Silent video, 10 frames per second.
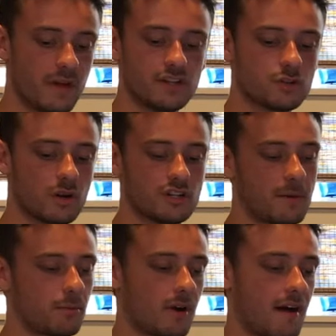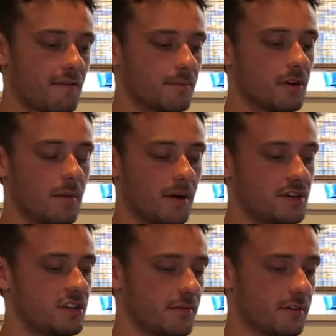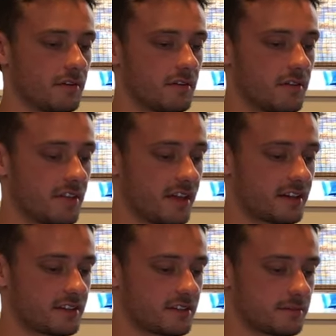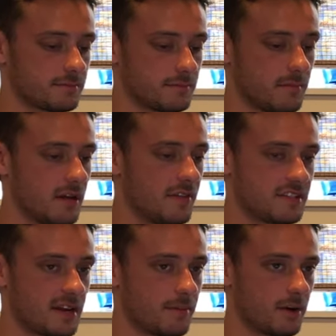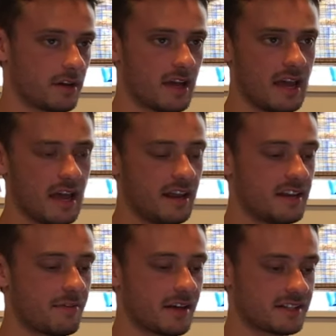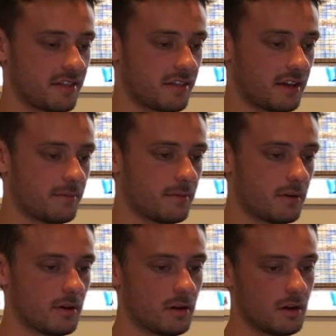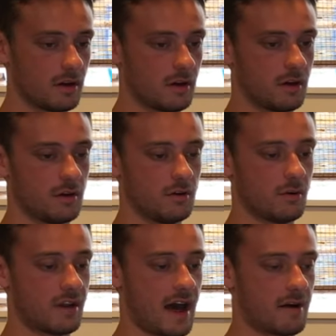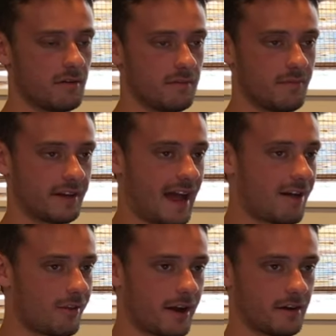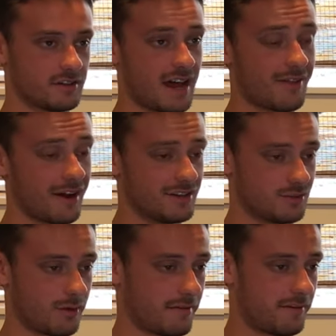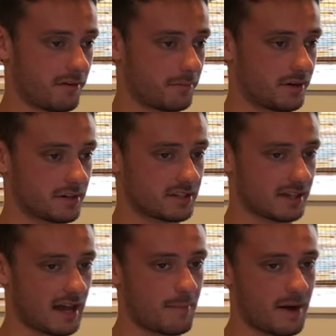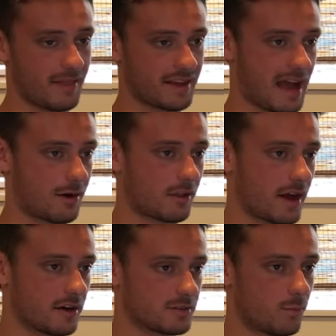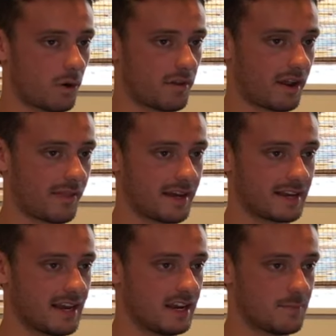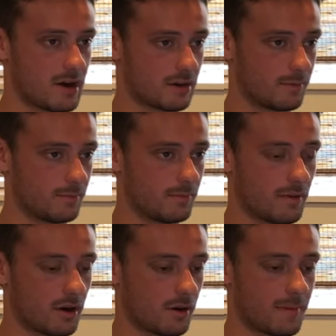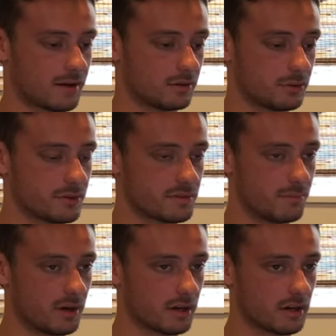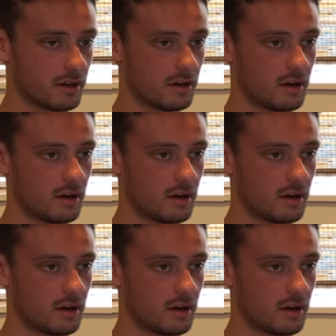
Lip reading: they just sort of jump around from a bunch of different things in the same book. And it definitely has a theme, no doubt. Like Outliers is one of my favorite books. Like I might like Outliers more than I like any Michael Lewis book,